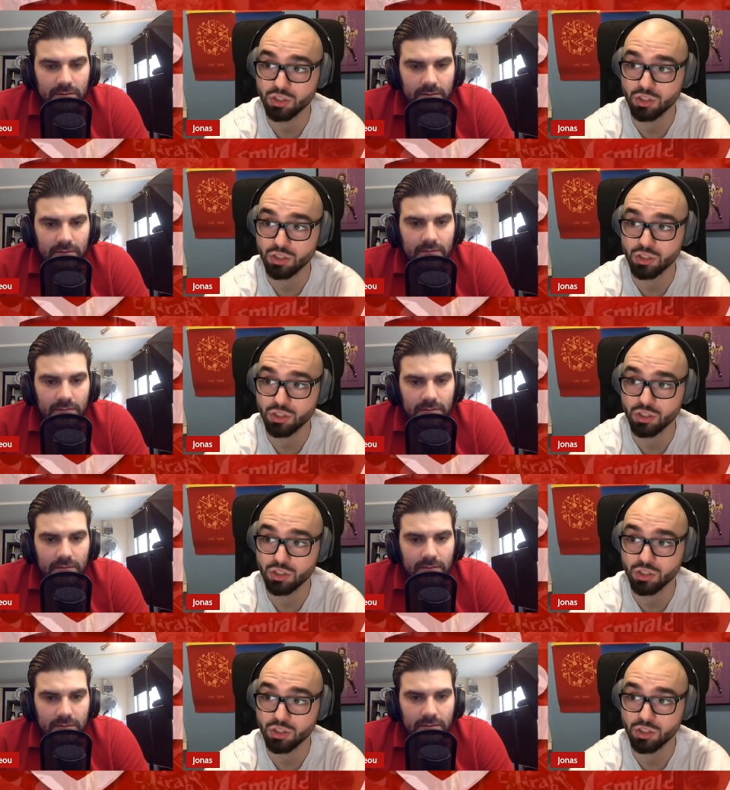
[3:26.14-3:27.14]

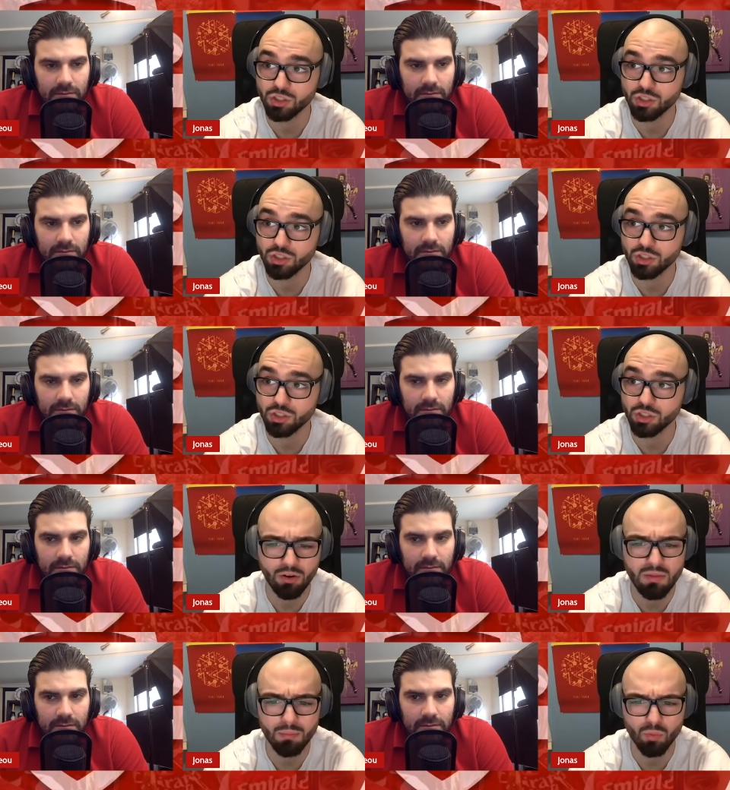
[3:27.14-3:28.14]
Speaker 1: And
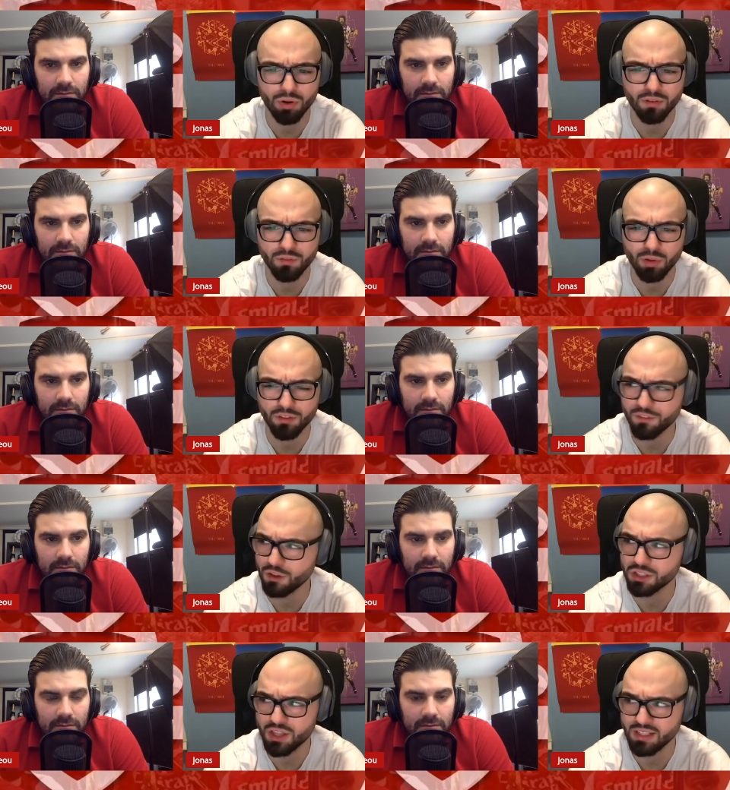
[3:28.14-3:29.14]
I remember one of the
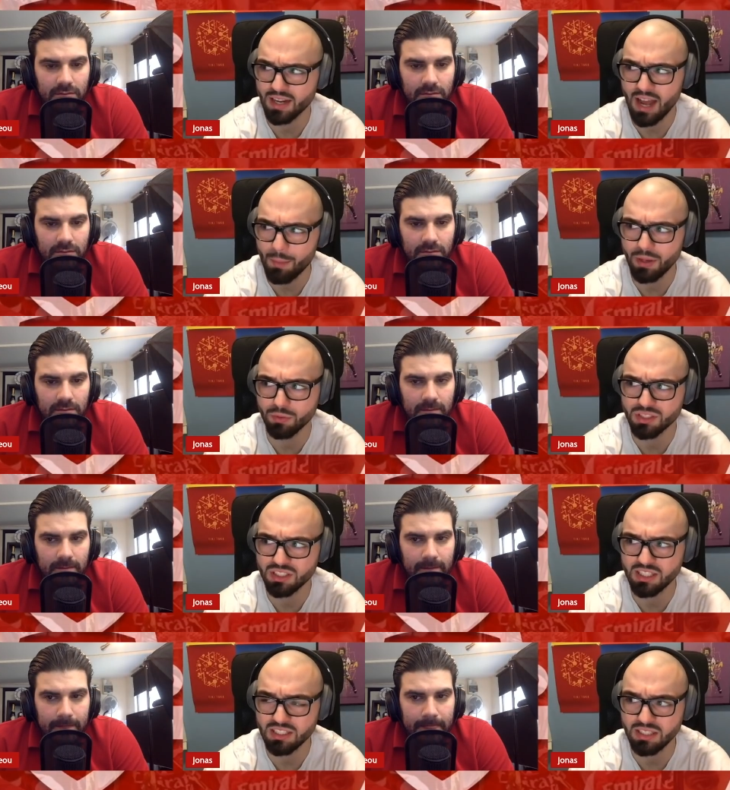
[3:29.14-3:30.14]
first things that happened was
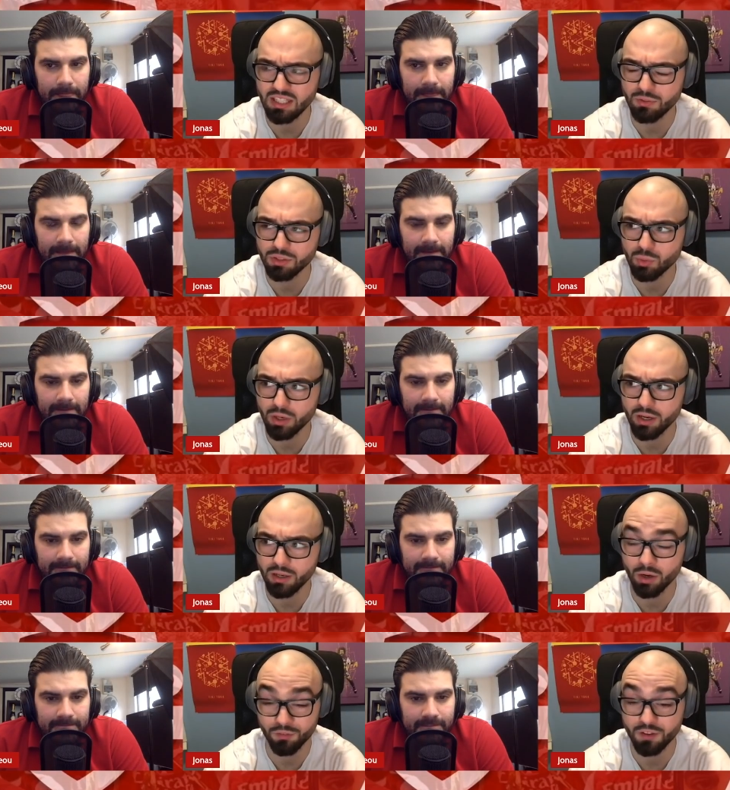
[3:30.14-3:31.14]
15. He was
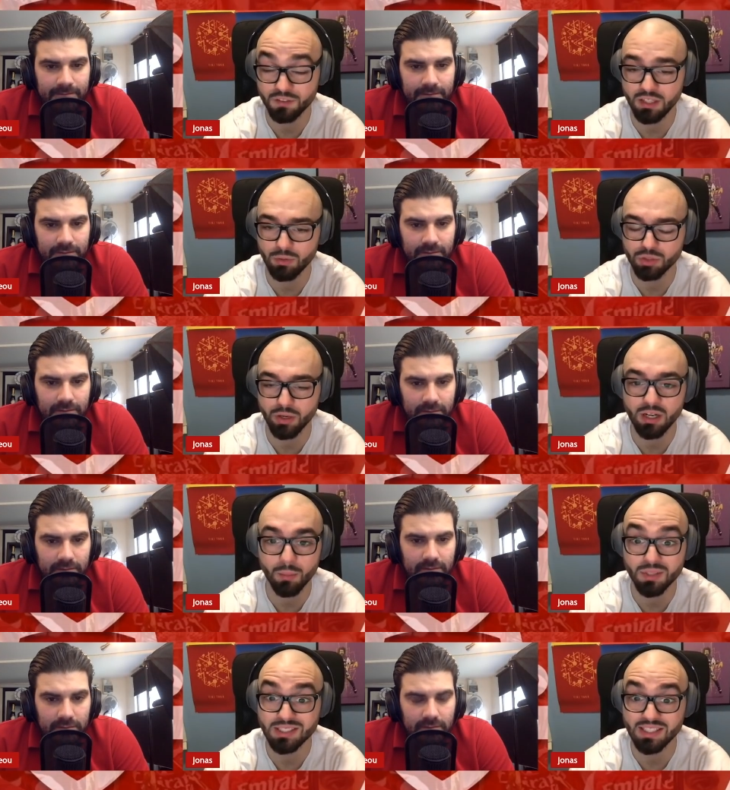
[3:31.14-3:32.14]
wearing
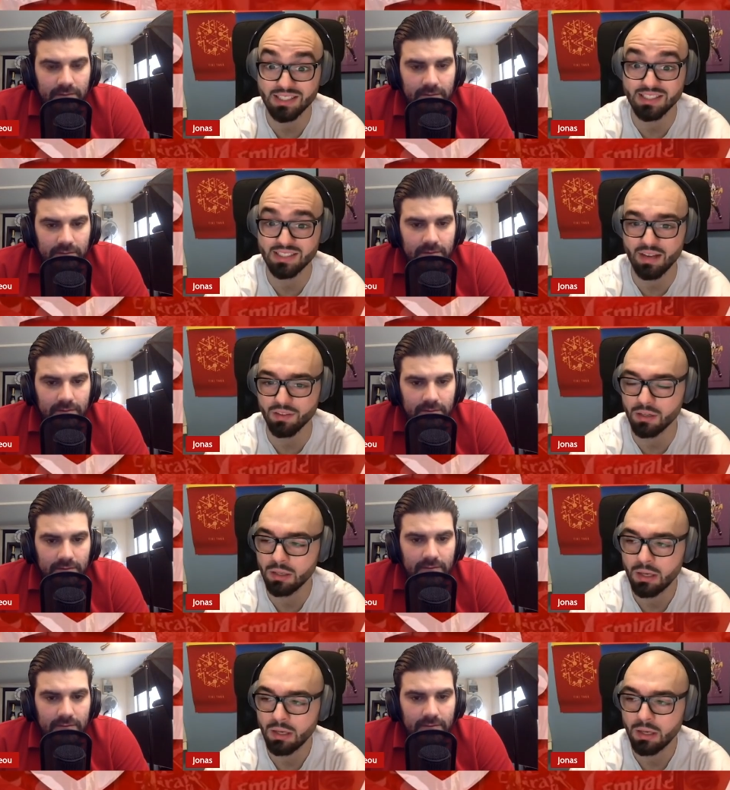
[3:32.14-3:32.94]
number 67,